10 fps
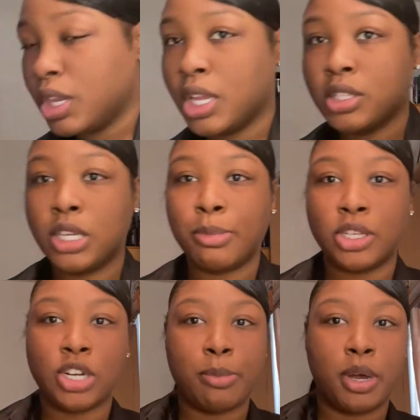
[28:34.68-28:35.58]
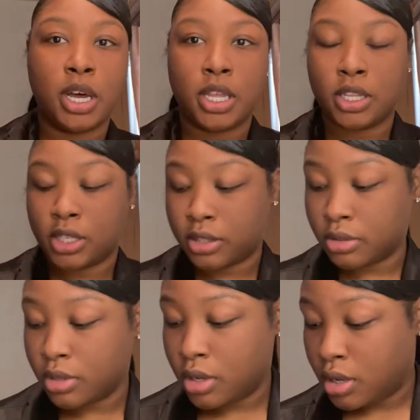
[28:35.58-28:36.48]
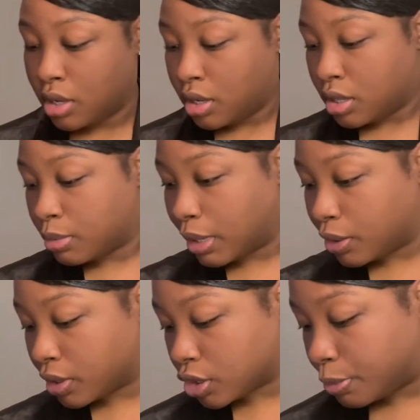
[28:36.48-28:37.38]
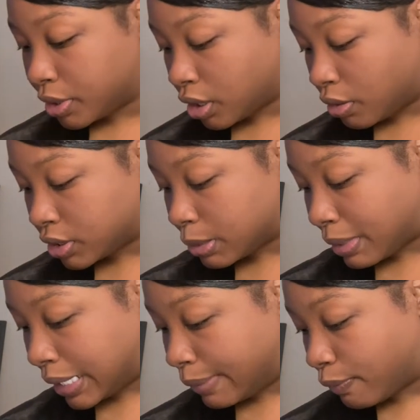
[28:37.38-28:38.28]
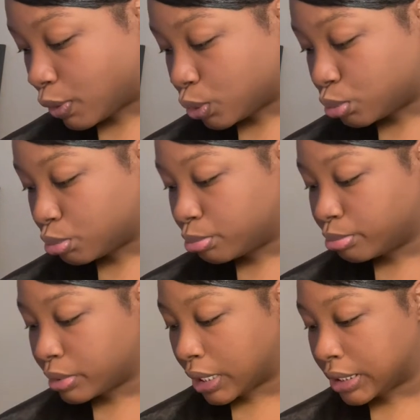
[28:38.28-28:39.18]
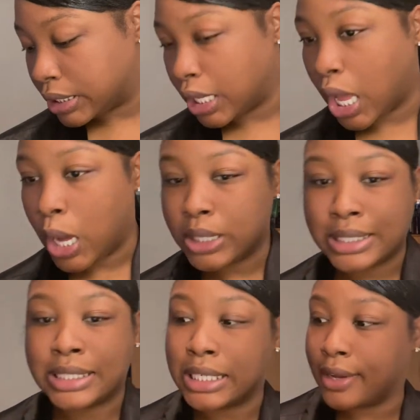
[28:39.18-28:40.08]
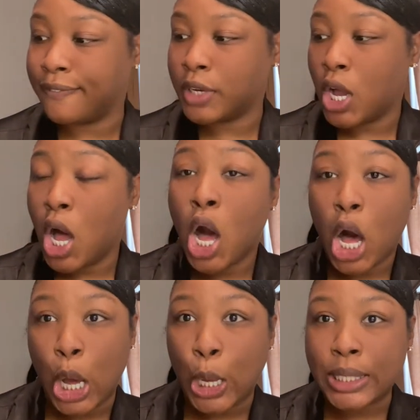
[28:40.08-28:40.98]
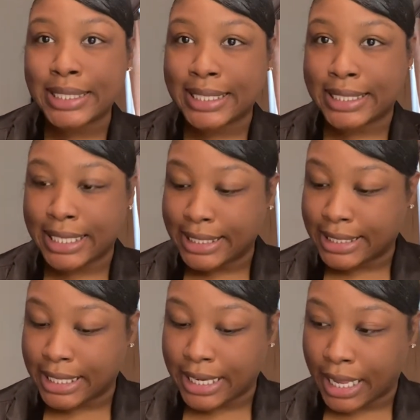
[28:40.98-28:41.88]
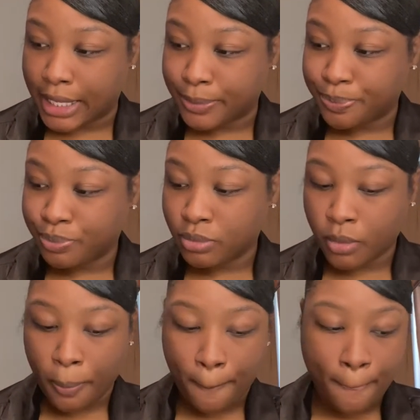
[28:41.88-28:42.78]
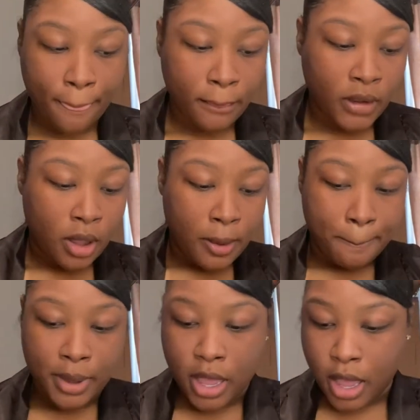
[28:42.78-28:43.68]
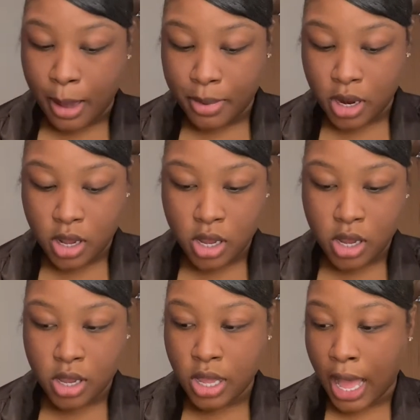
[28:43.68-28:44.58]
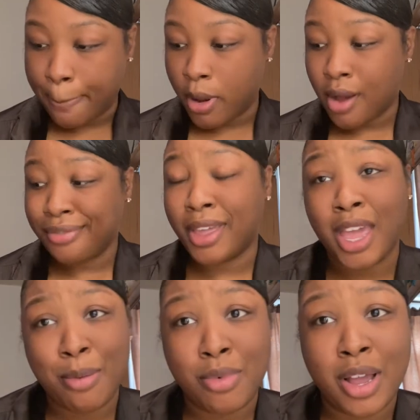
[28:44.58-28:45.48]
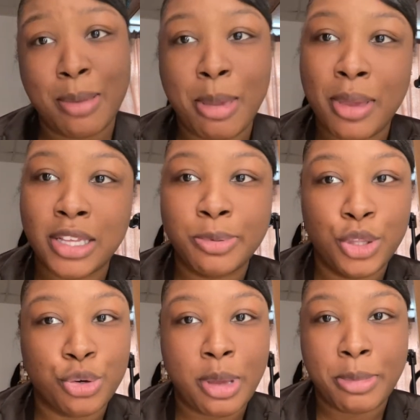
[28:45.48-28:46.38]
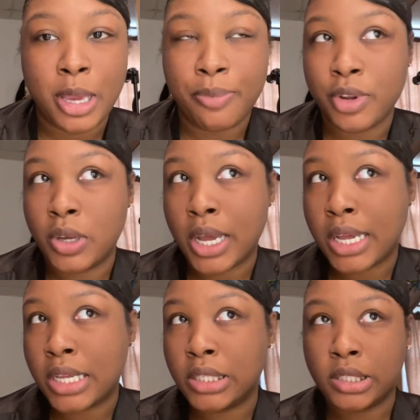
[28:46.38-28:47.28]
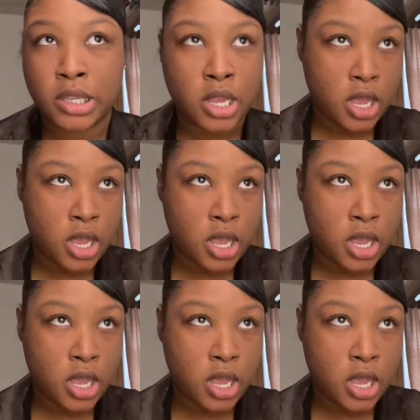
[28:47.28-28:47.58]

Y'all see my tripod and my door's open to go into my living room. Y'all seeing all the stuff, all the tea today. But yeah, I'm gonna hop off camera and maybe I'll speed through my makeup for you guys.